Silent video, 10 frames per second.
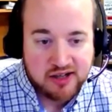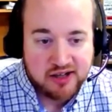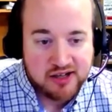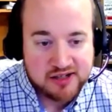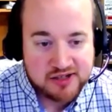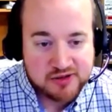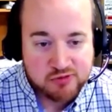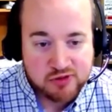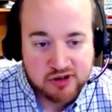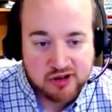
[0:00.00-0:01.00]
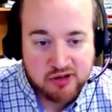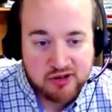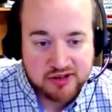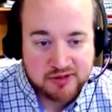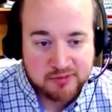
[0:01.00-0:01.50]
is we're
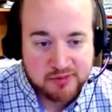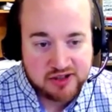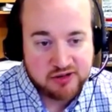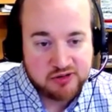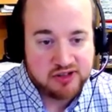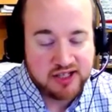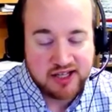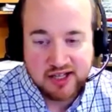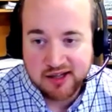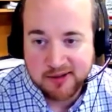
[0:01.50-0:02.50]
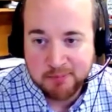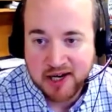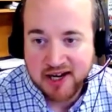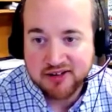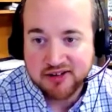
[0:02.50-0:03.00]
going to be doing a
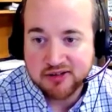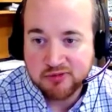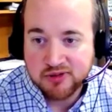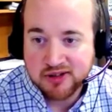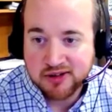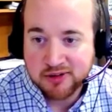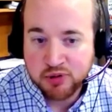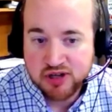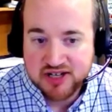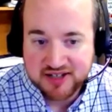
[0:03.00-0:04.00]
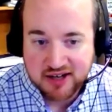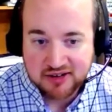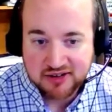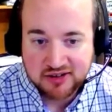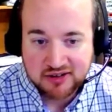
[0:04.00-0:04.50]
pilot with
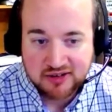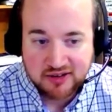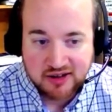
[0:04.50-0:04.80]
Pretect.